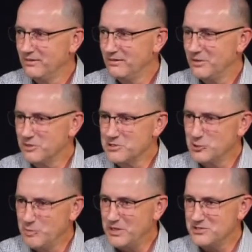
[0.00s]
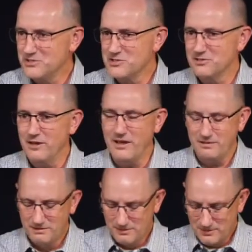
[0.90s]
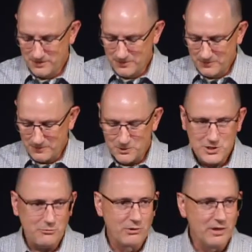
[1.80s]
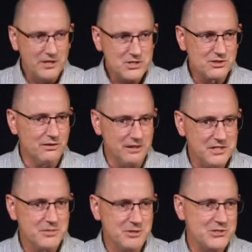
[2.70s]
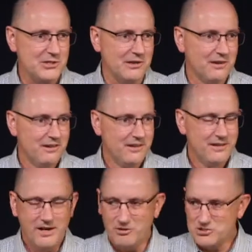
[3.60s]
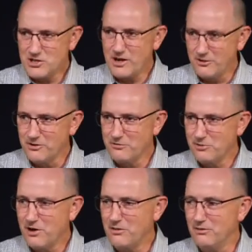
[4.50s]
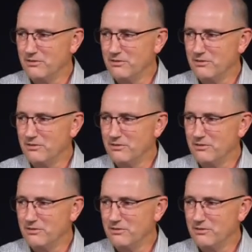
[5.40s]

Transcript: And there are two pieces to that there's a relational intimacy of a child and a father,